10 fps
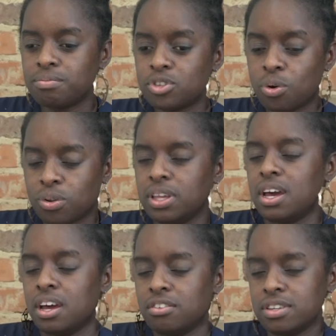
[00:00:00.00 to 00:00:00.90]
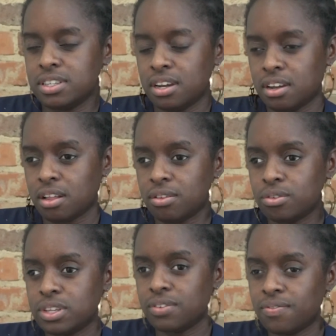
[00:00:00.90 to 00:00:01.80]
totaling
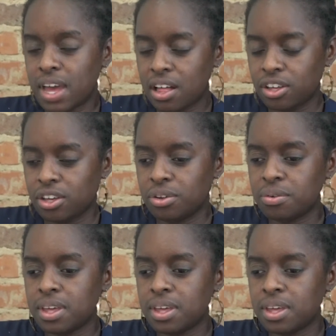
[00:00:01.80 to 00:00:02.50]
$110 in value,